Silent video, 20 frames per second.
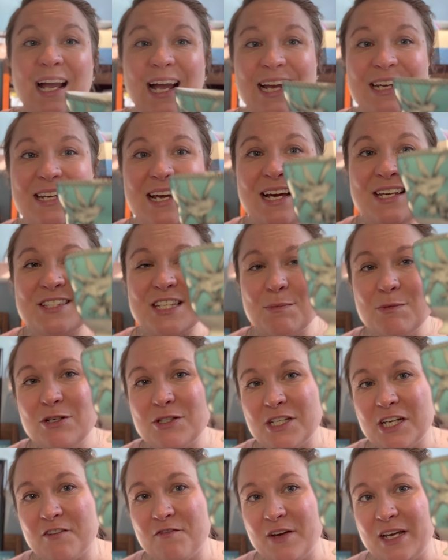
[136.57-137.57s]
And yes, I'm
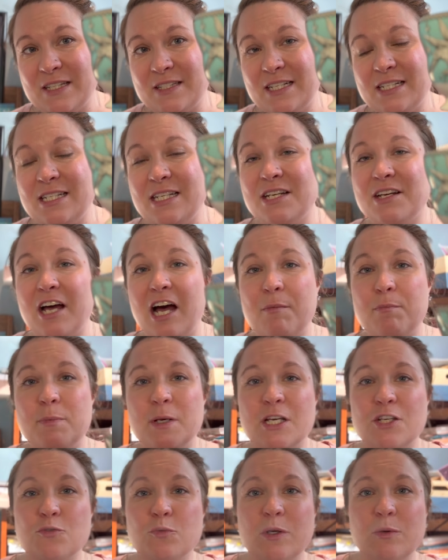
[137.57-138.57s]
using a fancy teacup
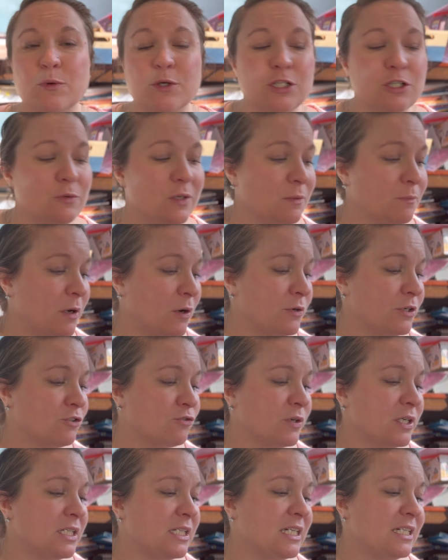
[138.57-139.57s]
because we were doing
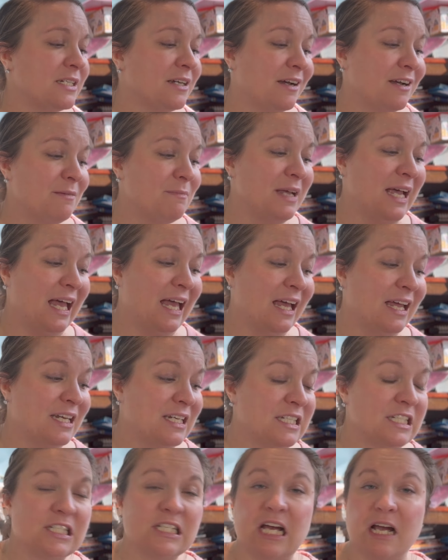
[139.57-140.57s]
poetry tea time and